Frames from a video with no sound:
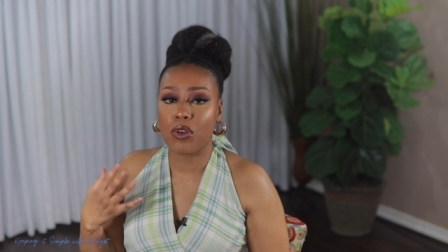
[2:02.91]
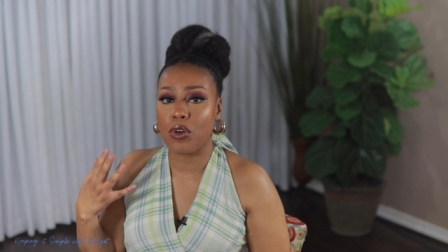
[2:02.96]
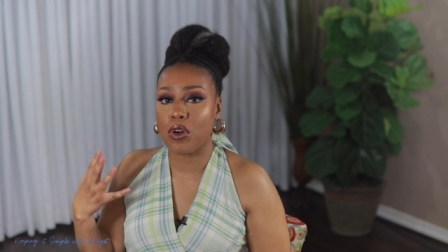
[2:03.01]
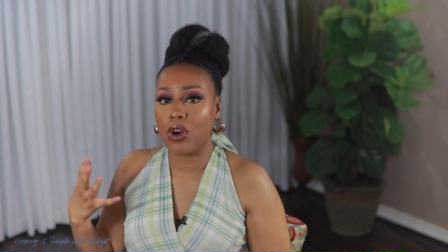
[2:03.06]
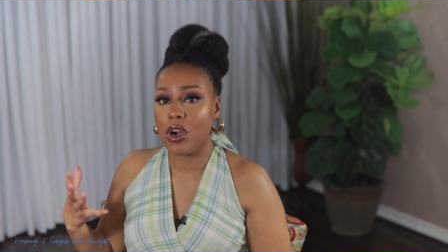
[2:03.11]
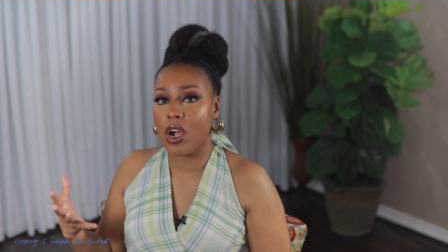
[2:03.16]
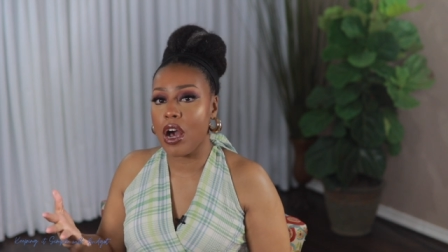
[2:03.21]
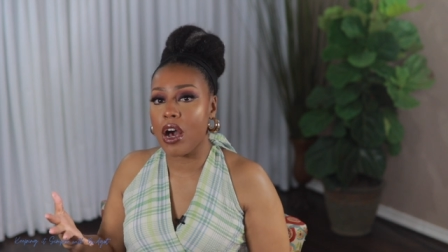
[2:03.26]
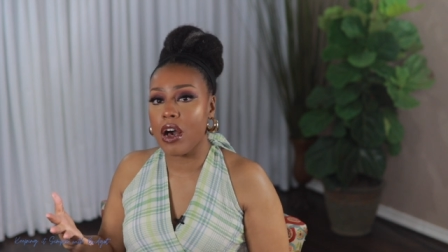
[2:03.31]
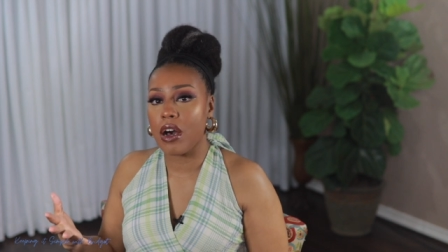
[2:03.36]

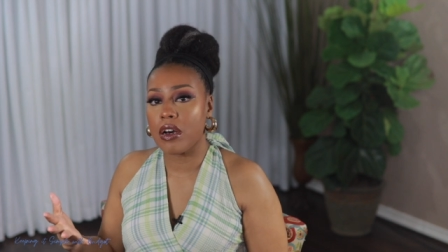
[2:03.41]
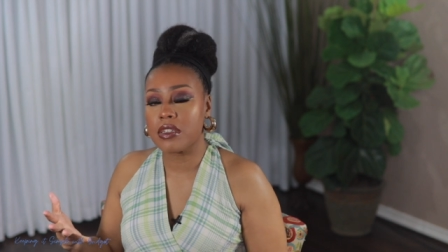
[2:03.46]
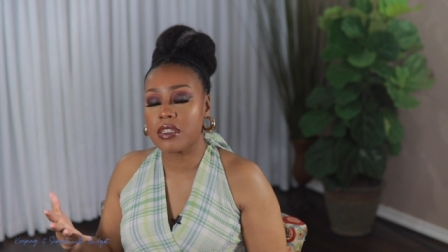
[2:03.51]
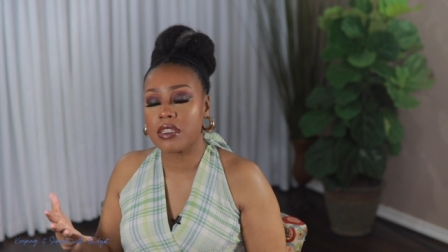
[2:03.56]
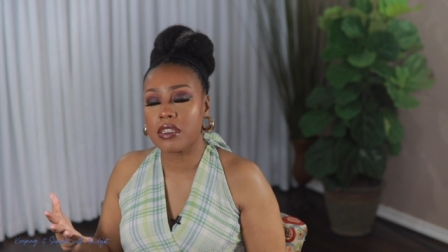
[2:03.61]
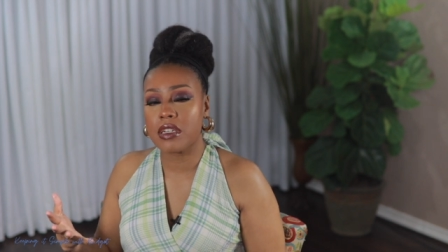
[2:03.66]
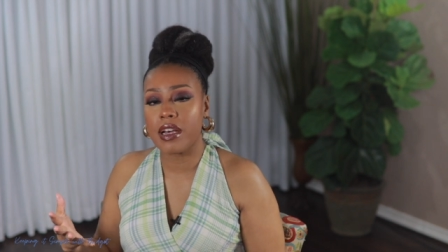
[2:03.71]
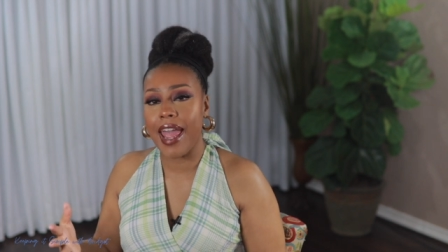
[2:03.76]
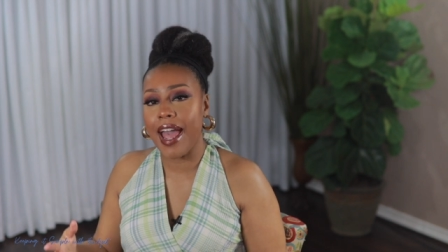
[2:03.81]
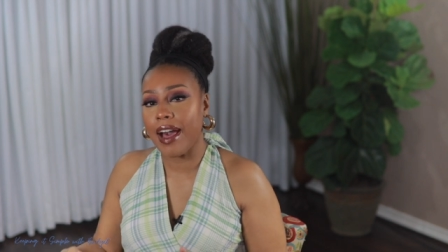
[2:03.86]
or
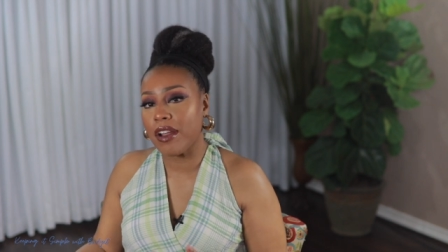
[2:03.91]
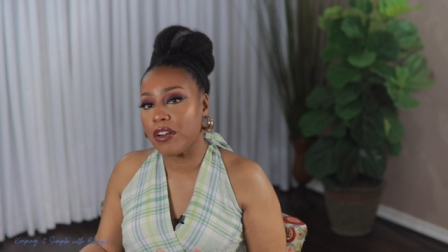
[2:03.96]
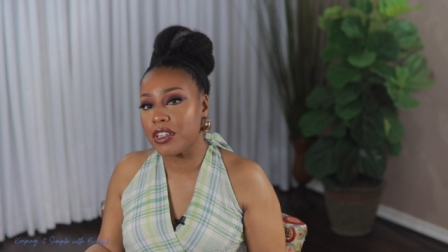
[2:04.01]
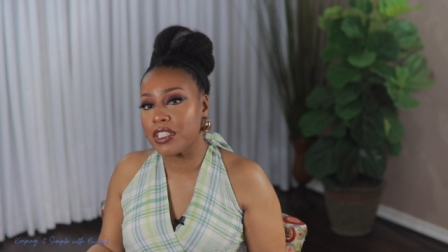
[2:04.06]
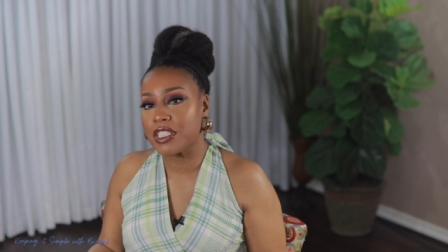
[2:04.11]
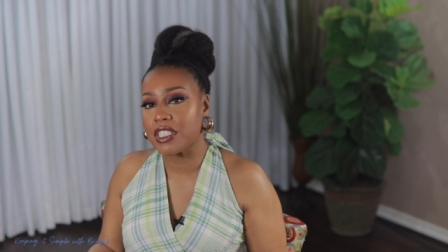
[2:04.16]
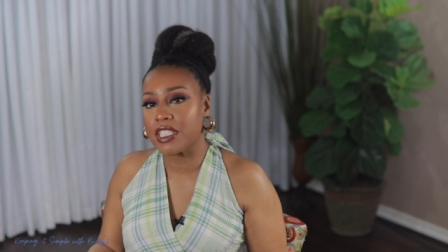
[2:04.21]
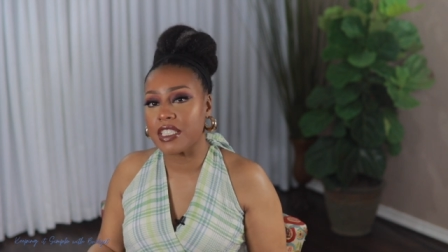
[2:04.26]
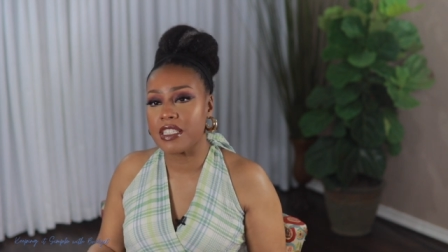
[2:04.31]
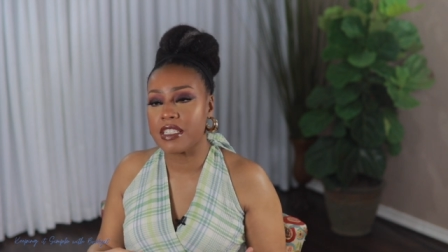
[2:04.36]
cause
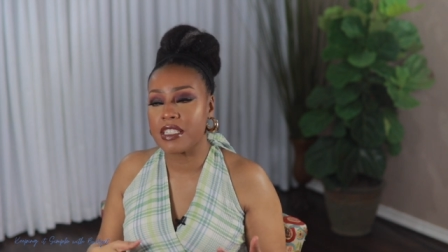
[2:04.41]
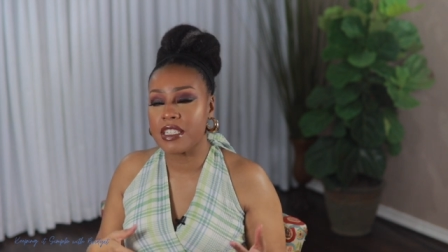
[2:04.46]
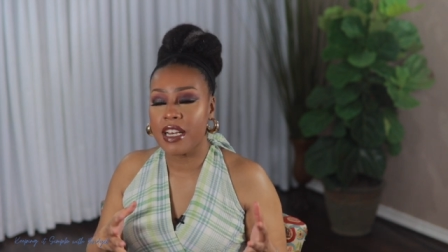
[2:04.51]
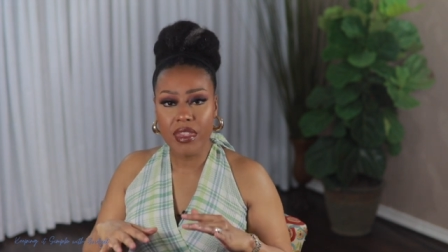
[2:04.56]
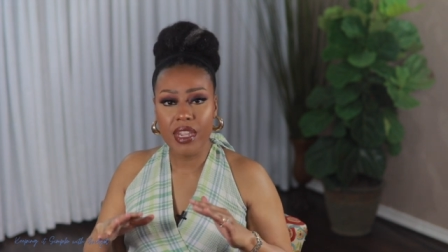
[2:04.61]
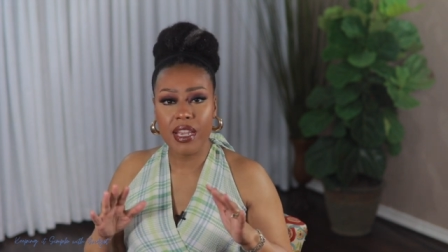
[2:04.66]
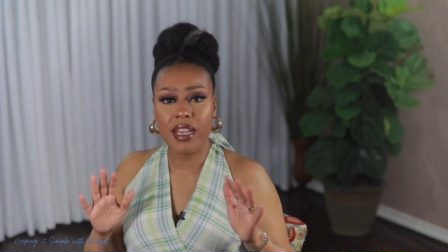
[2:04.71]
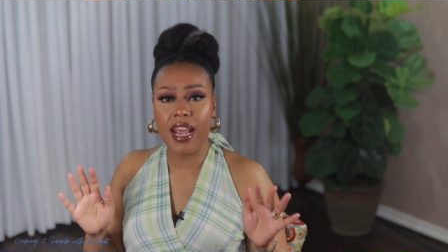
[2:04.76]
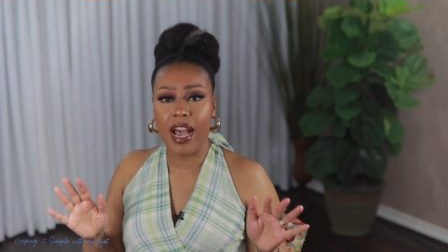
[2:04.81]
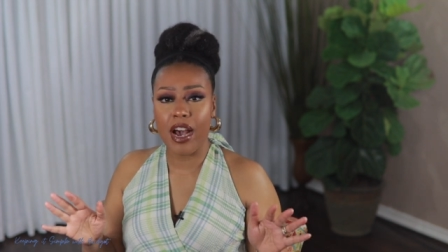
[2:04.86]
allergies.
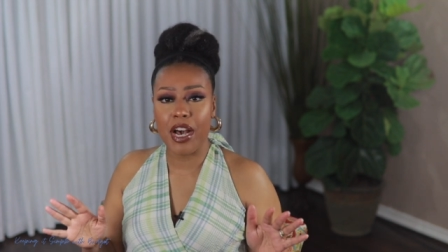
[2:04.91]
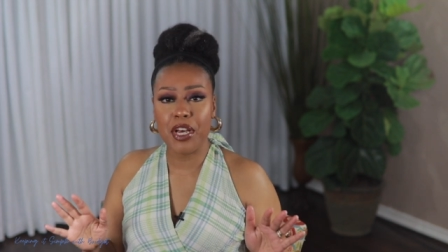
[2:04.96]
Now,